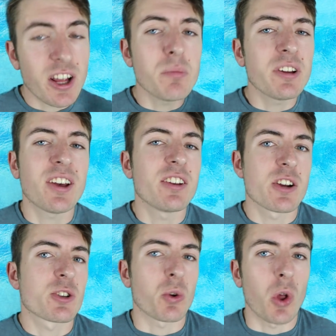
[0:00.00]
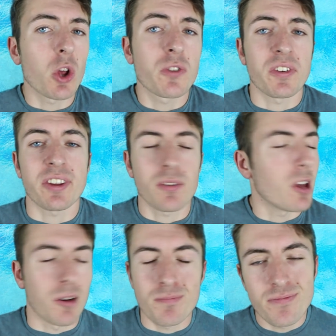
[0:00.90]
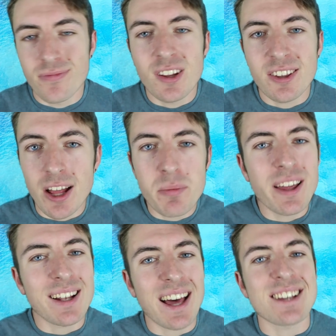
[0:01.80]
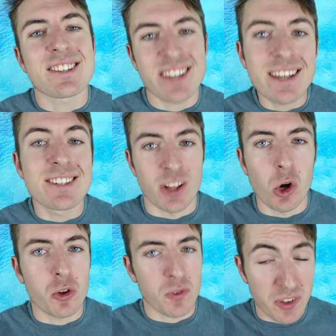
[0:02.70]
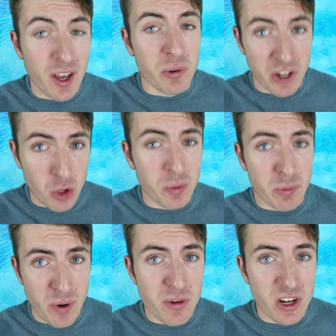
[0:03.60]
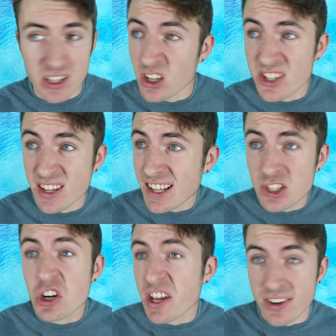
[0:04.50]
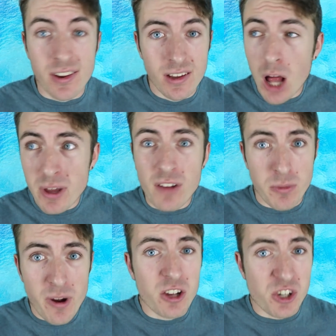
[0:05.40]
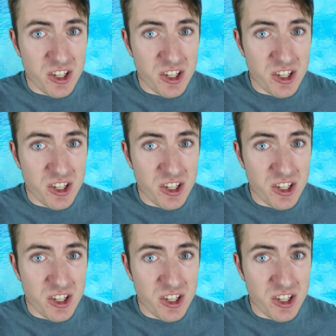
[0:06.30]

Tell me 10 years ago the Huddersfield Town... Nah. Tell me last season the Huddersfield Town would end up in the Premier League, and I'd say, that's great. I'll be off to marry